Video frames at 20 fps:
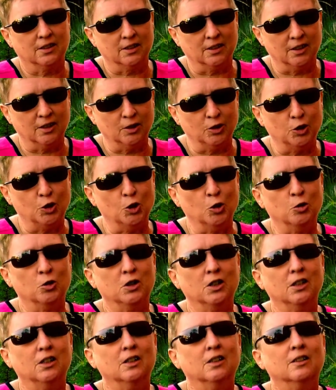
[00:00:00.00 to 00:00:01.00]
Little
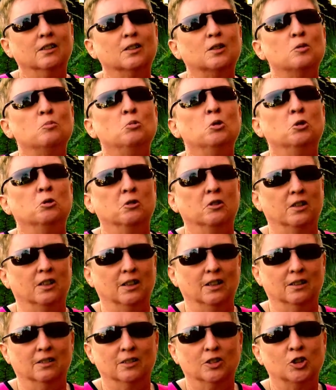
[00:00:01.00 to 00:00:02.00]
unity in the
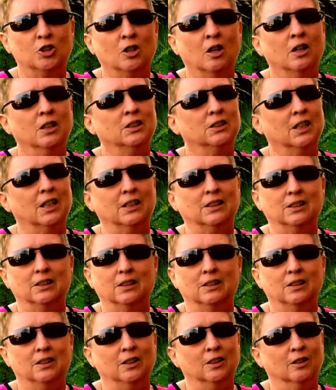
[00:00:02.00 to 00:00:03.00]
community. Sorry,
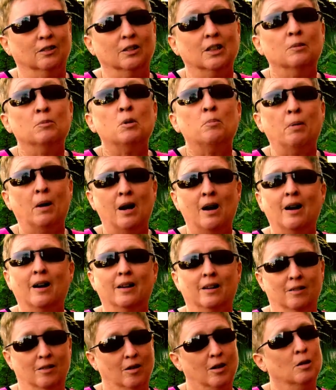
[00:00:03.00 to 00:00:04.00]
Stacy, you know, give me pie
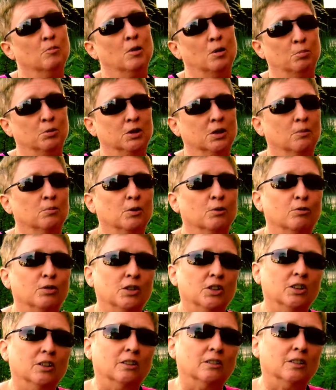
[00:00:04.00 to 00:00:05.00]
and I'll come up with something for
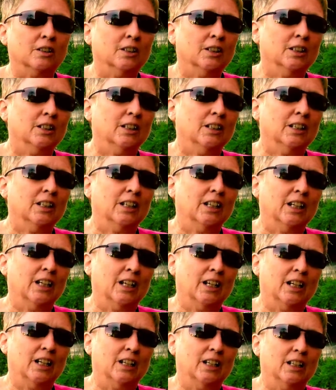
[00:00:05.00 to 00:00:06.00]
you.
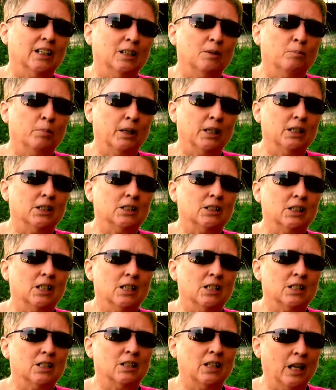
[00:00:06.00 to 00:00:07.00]
But
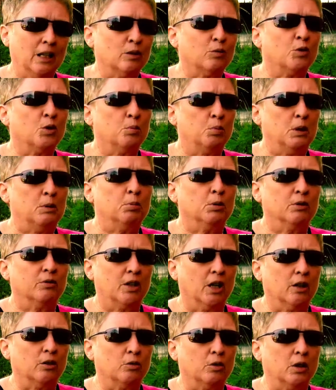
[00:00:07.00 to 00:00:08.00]
that's for the people of
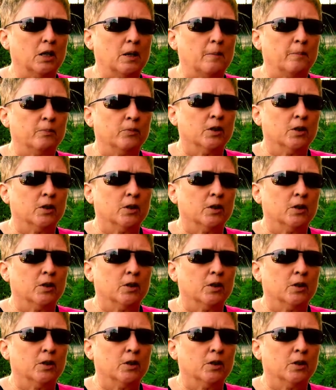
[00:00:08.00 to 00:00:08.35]
Guthrie.